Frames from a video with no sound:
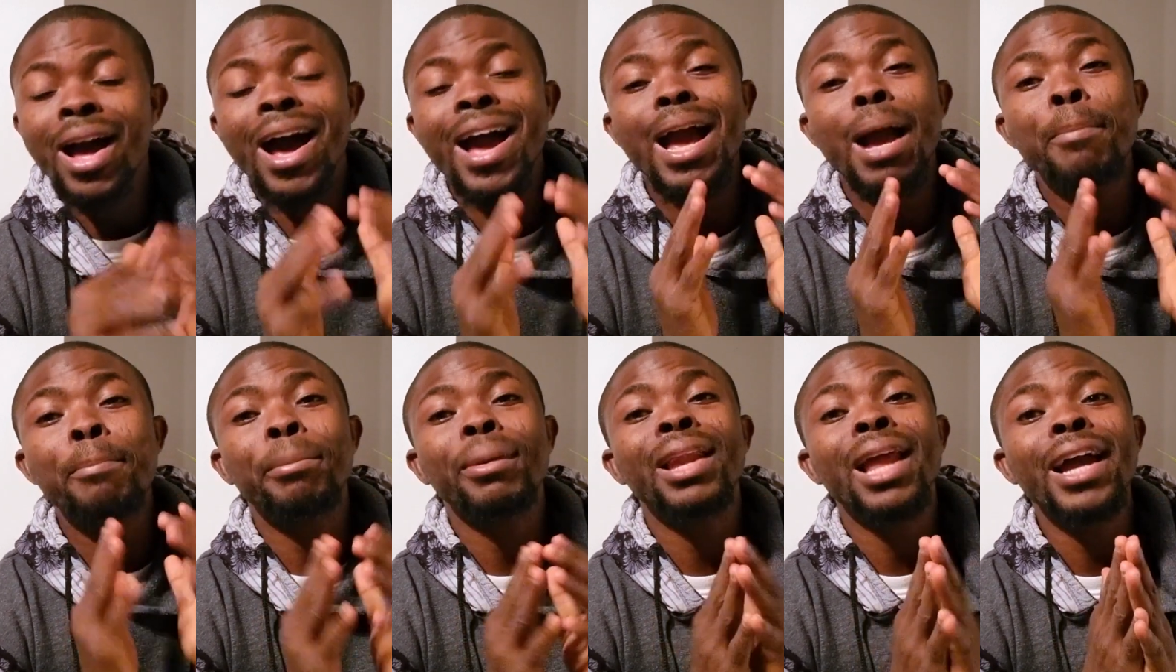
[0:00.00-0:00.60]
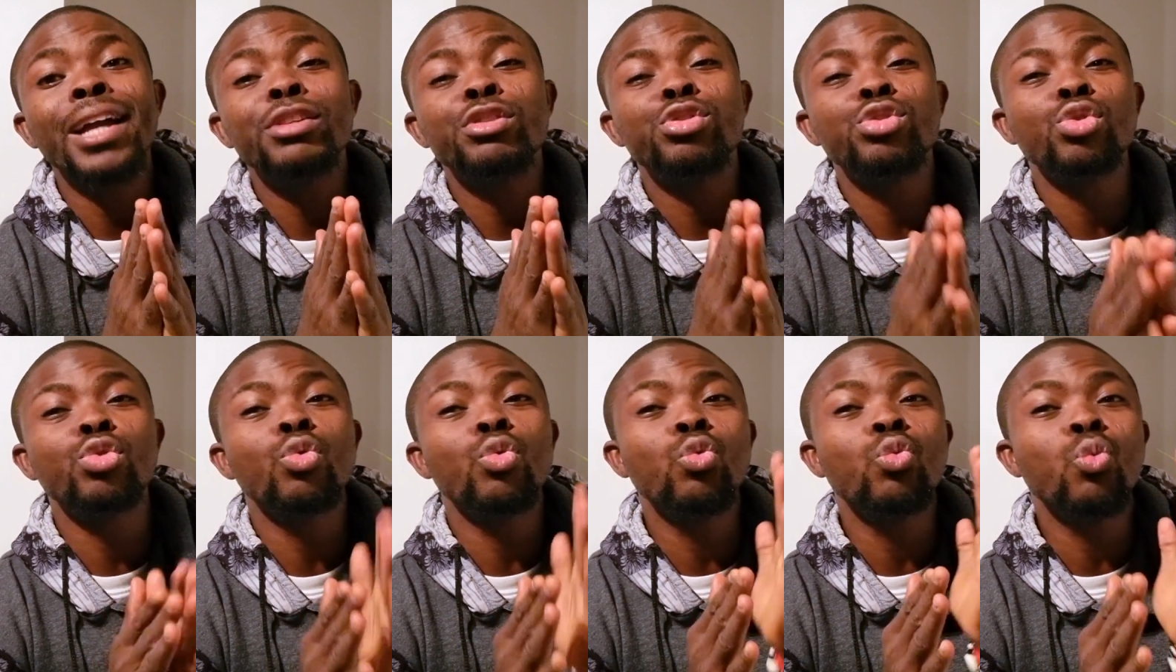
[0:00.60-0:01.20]
I applied
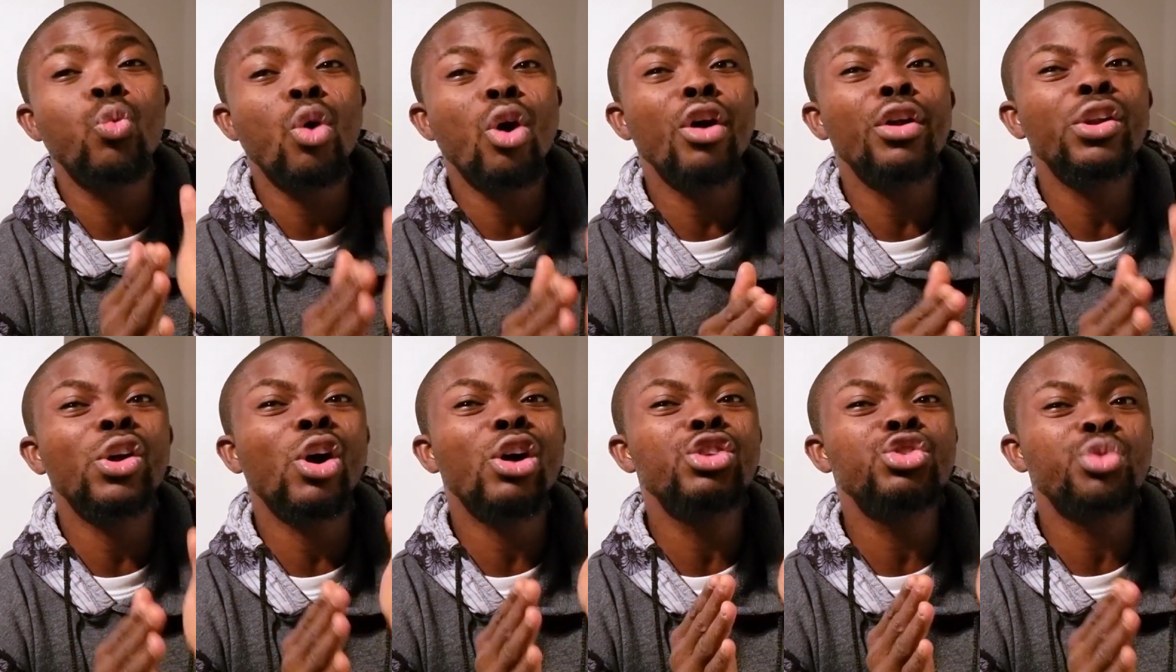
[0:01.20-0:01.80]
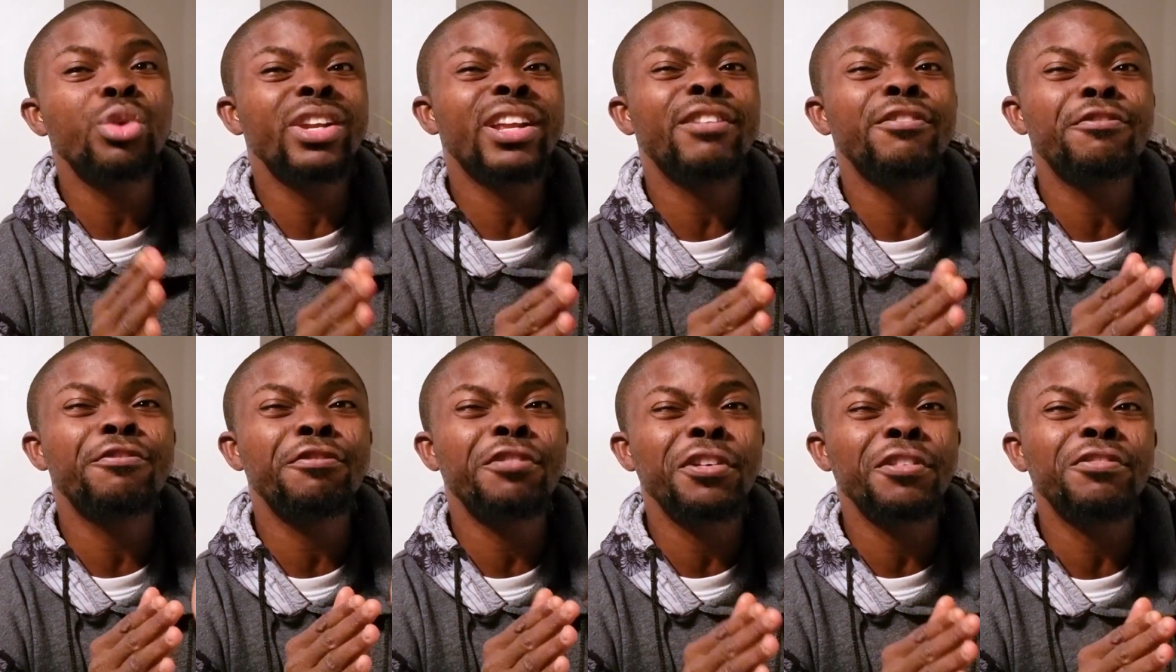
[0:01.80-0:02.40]
to
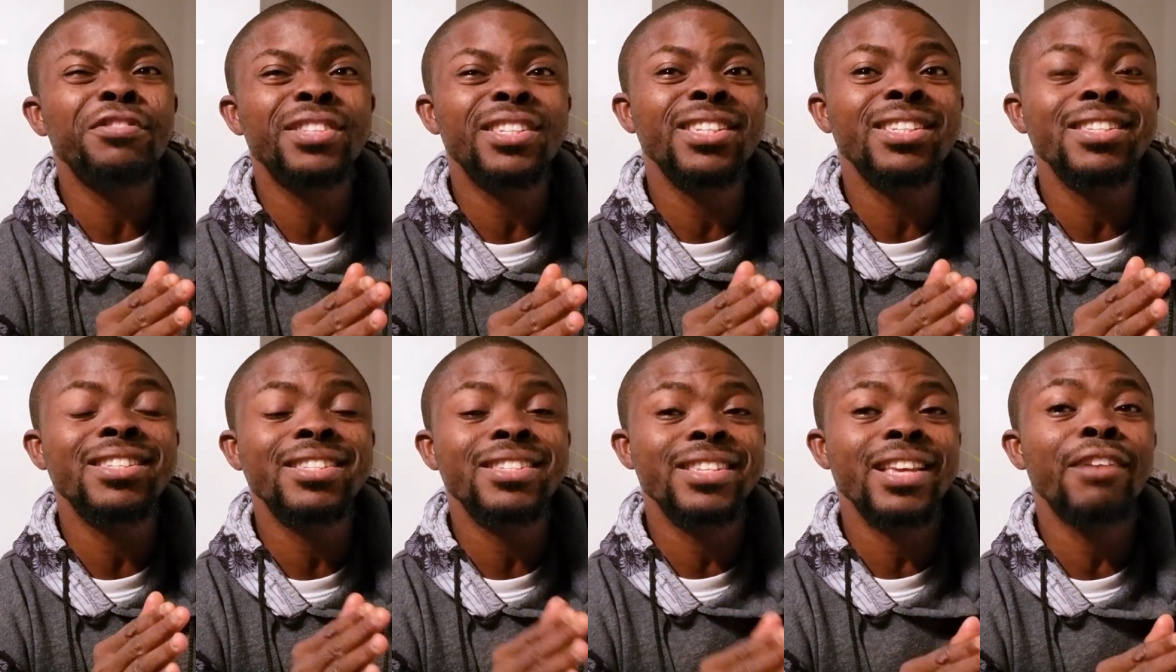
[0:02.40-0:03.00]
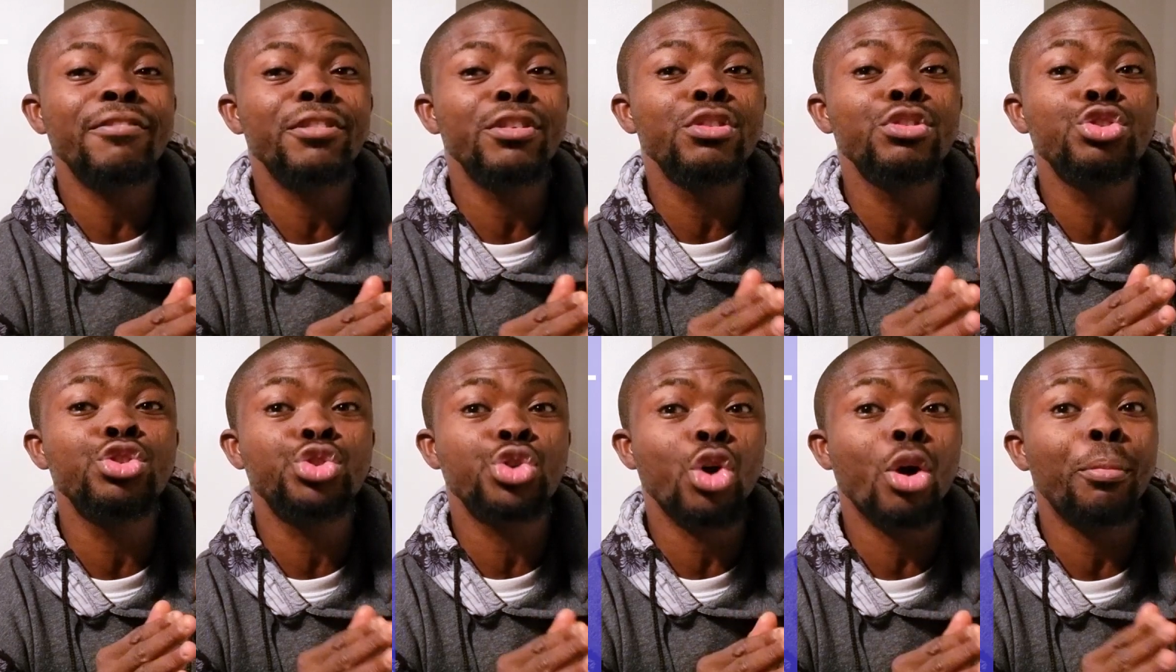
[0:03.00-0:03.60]

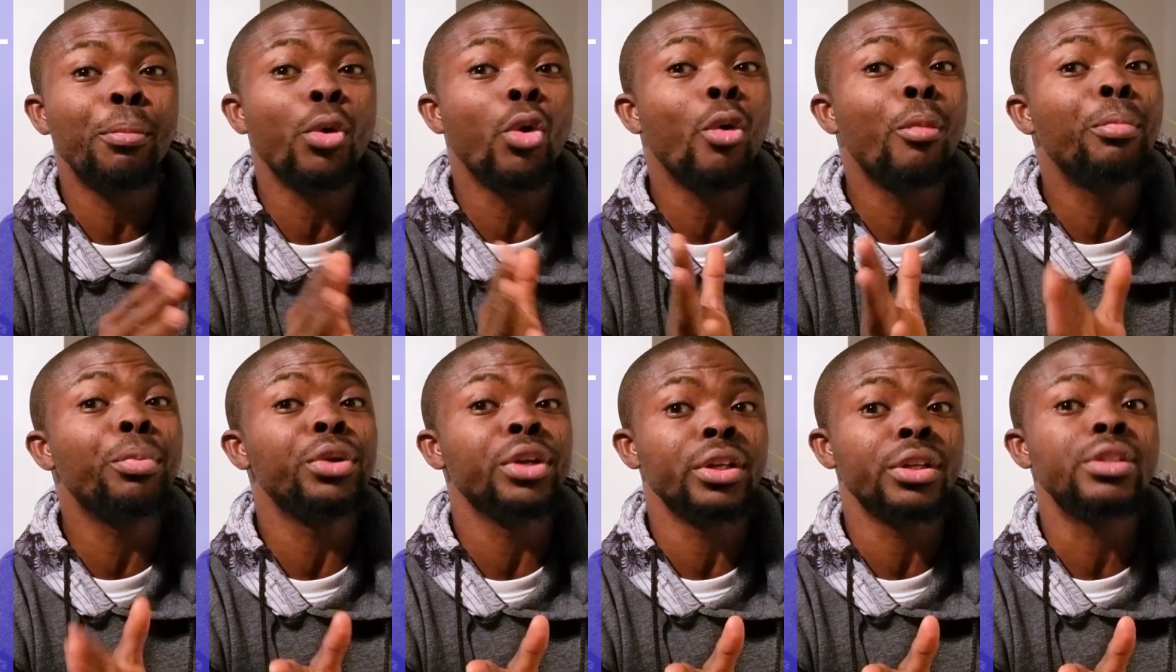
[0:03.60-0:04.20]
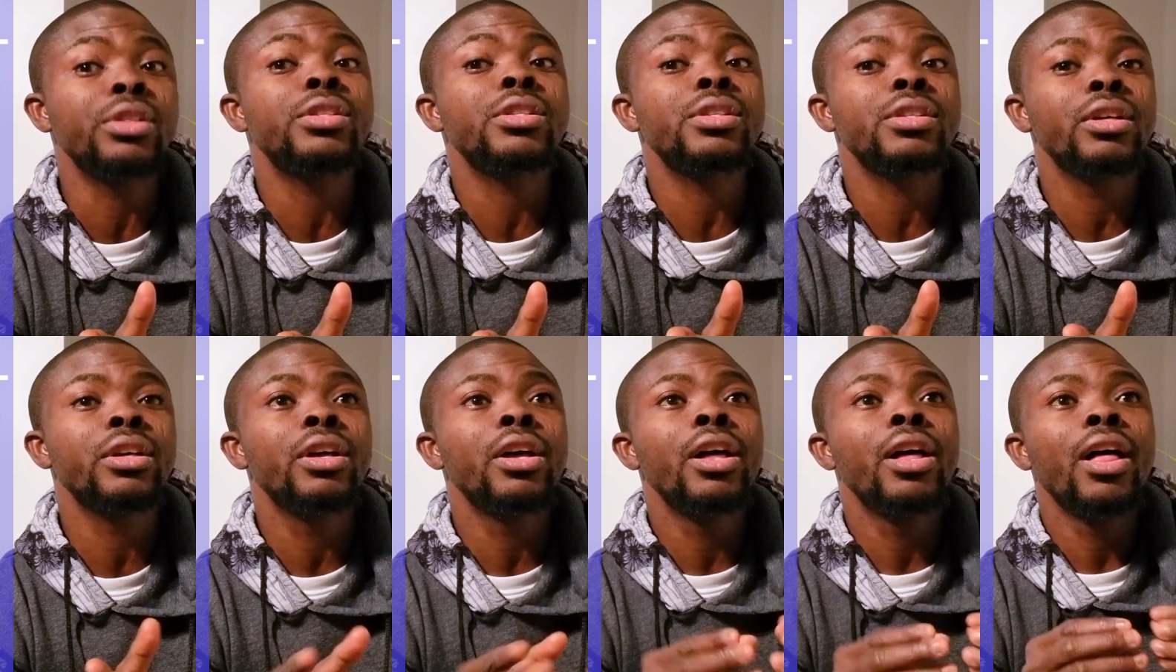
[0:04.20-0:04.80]
157 job openings.
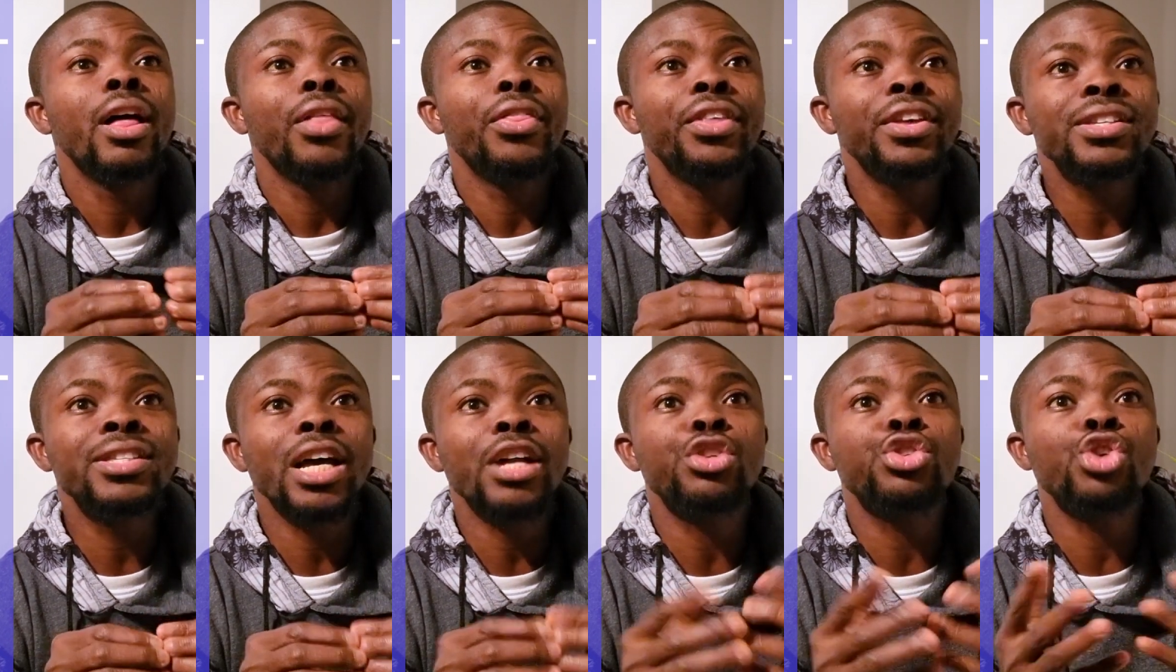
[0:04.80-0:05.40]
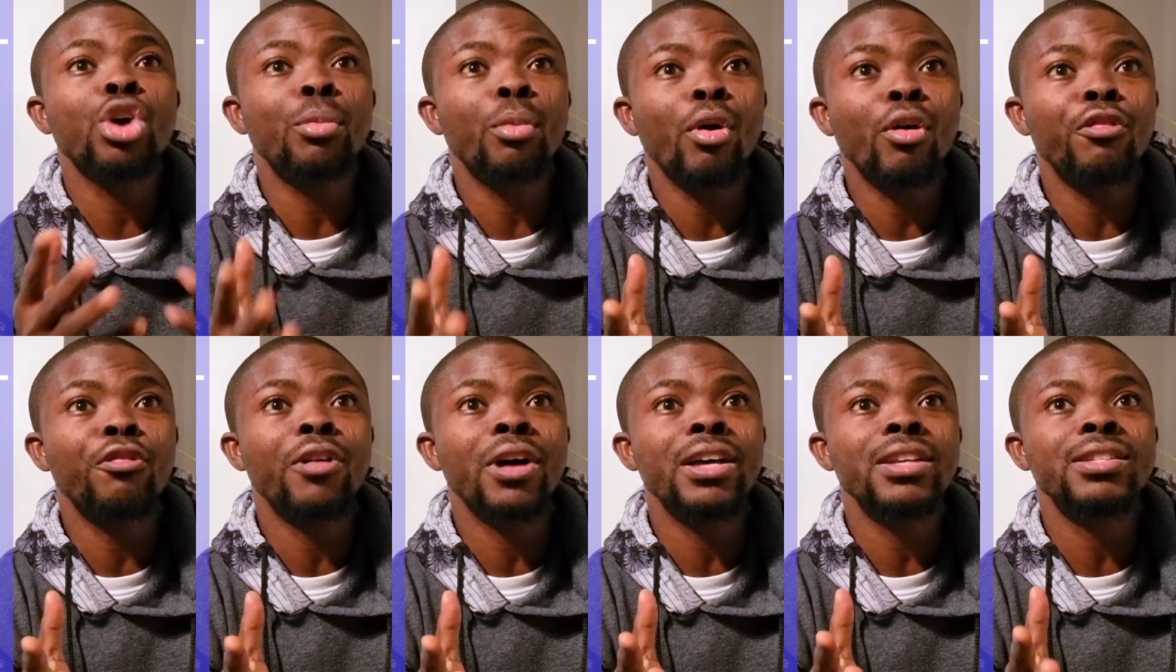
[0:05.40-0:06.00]
These are job
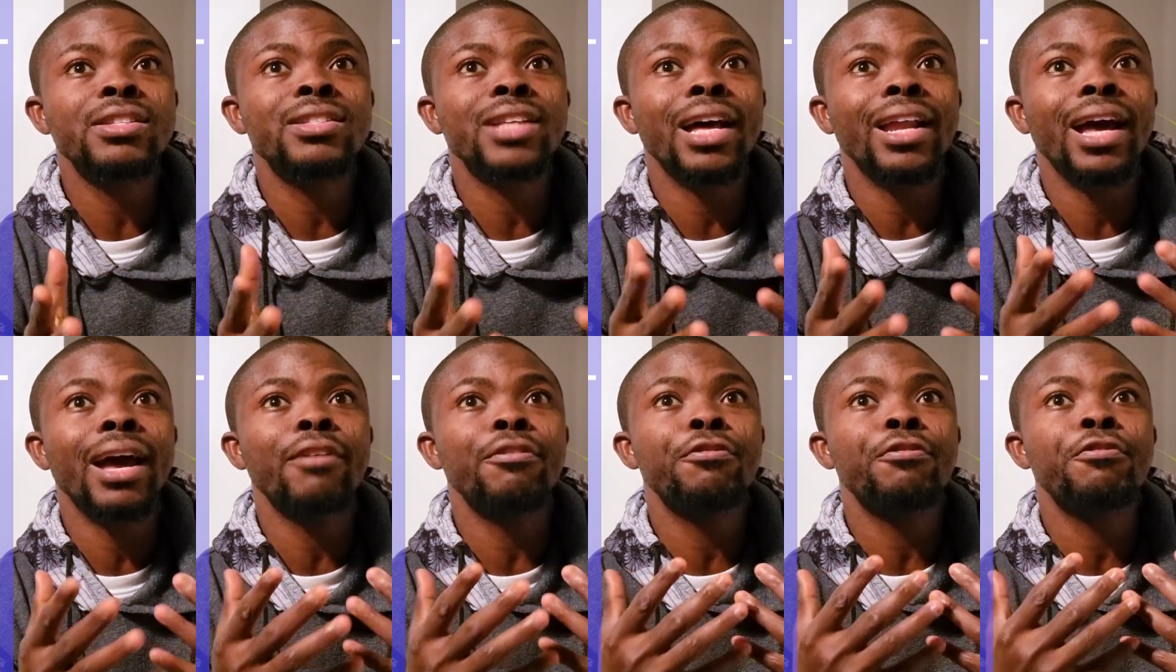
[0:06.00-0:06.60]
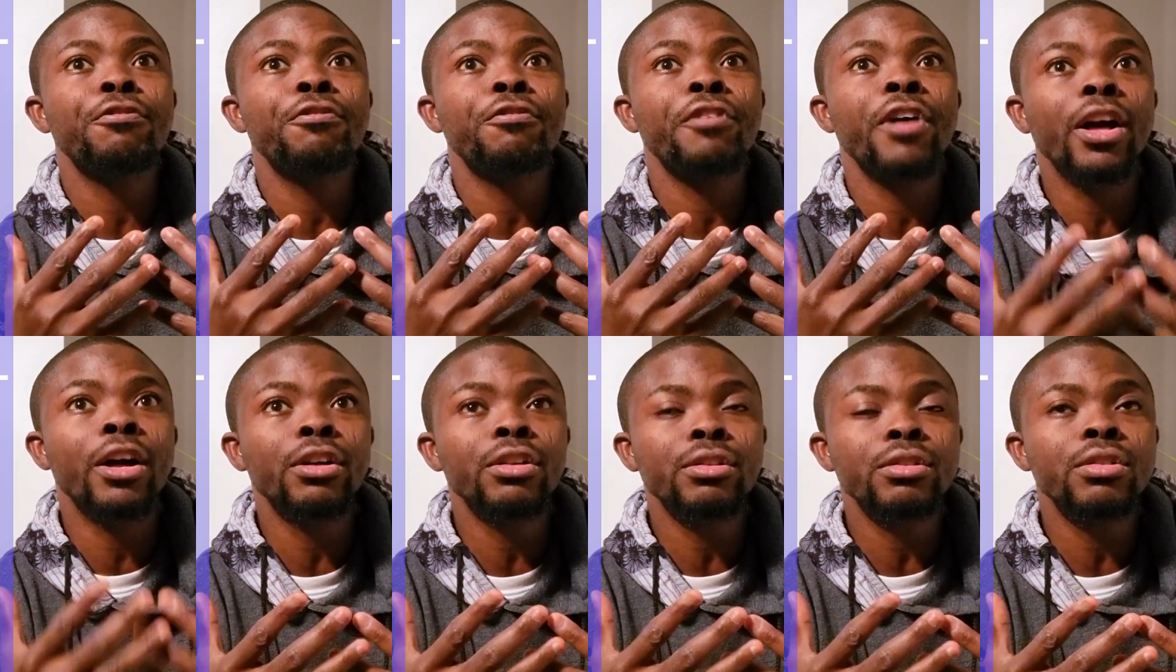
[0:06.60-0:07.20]
offers that I
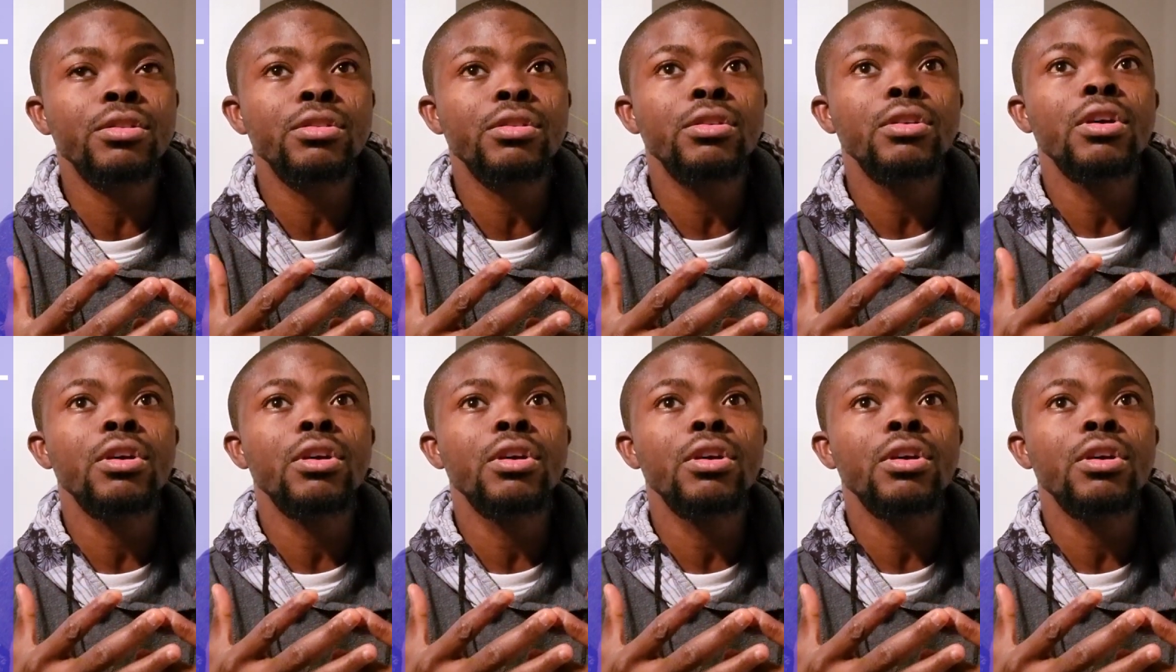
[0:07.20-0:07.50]
felt